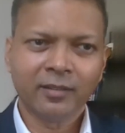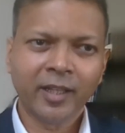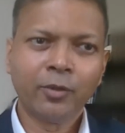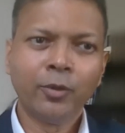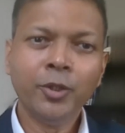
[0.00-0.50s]
they
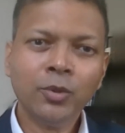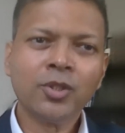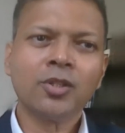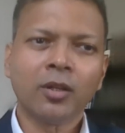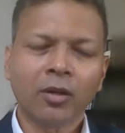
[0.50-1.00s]
could use
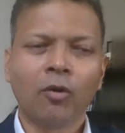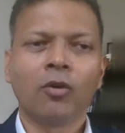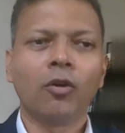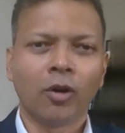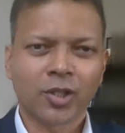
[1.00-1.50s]
the Hong
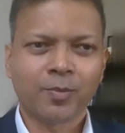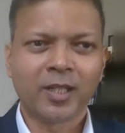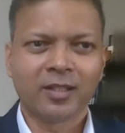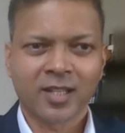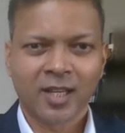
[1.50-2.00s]
Kong
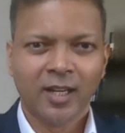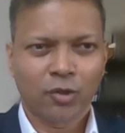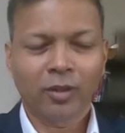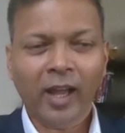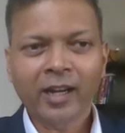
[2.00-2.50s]
hospitals. So
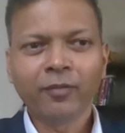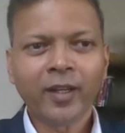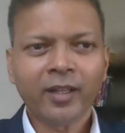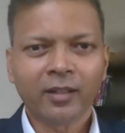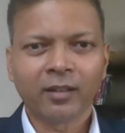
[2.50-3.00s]
that
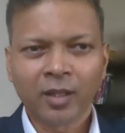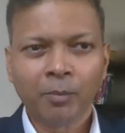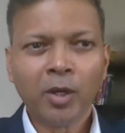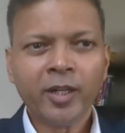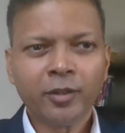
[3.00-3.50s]
way, the
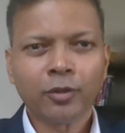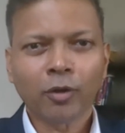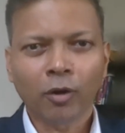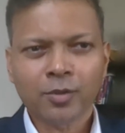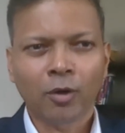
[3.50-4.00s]
burden on the
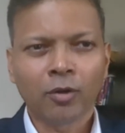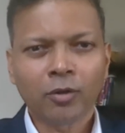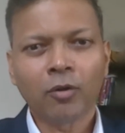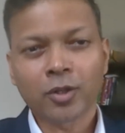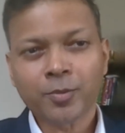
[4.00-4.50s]
Hong
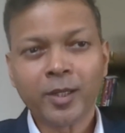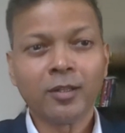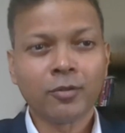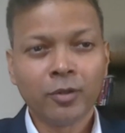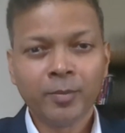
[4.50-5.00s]
Kong
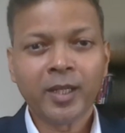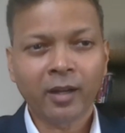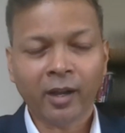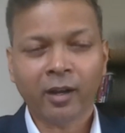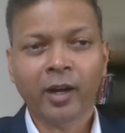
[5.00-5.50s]
hospitals would be
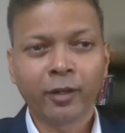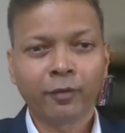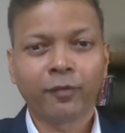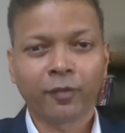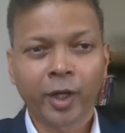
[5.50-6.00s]
kind of
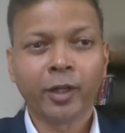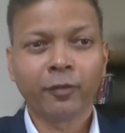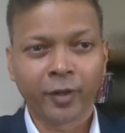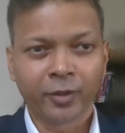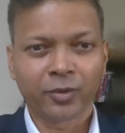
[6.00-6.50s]

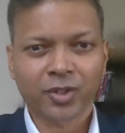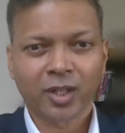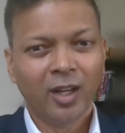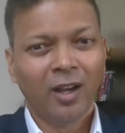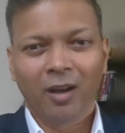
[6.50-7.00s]
reduced.
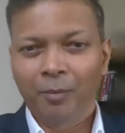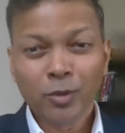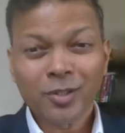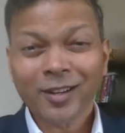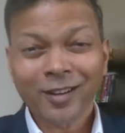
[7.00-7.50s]

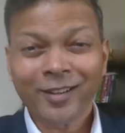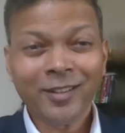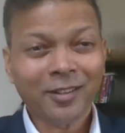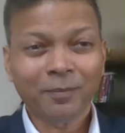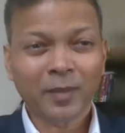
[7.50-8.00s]
Because
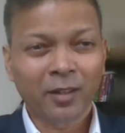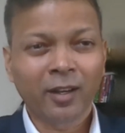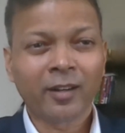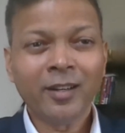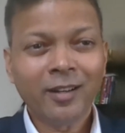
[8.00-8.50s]

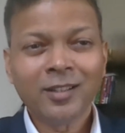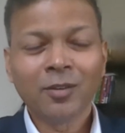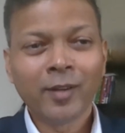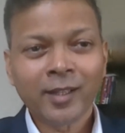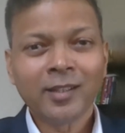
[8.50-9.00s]
currently the
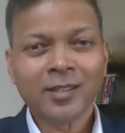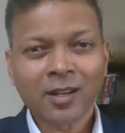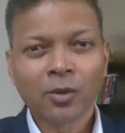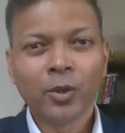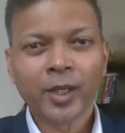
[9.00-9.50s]
way things
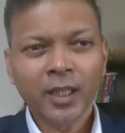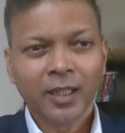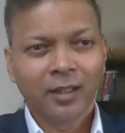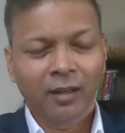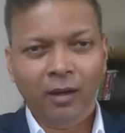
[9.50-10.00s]
are going,
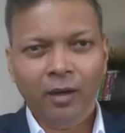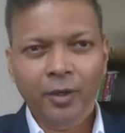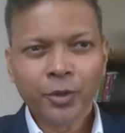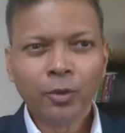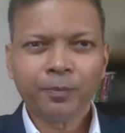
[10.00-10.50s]

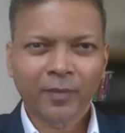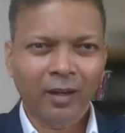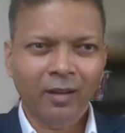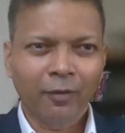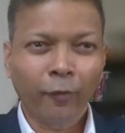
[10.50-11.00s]

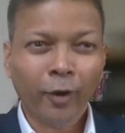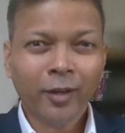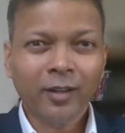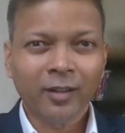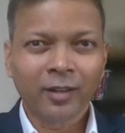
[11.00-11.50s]
for
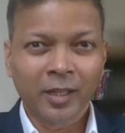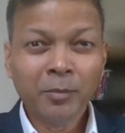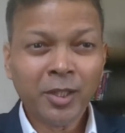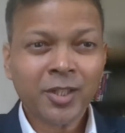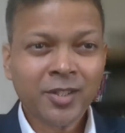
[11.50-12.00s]
an
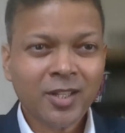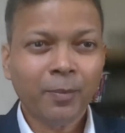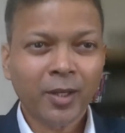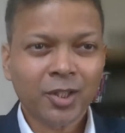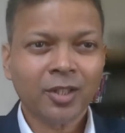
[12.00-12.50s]
emergency
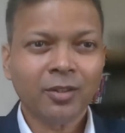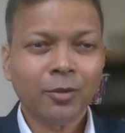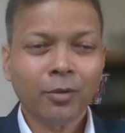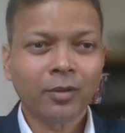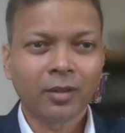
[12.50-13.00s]
patient,
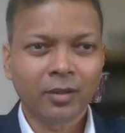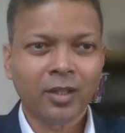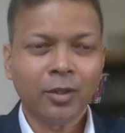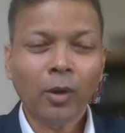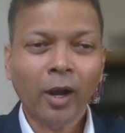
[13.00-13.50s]

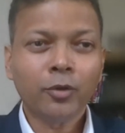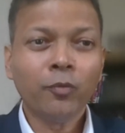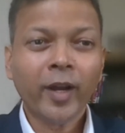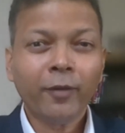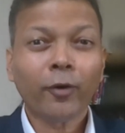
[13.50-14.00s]
you have to
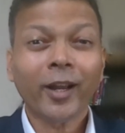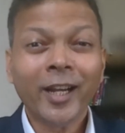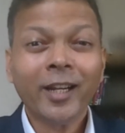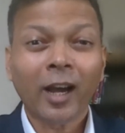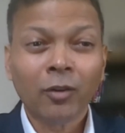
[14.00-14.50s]
wait for
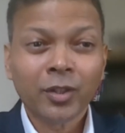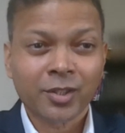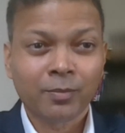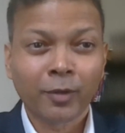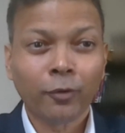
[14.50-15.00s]
8
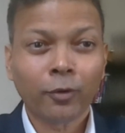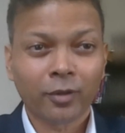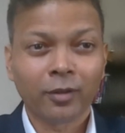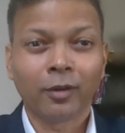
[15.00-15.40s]
hours before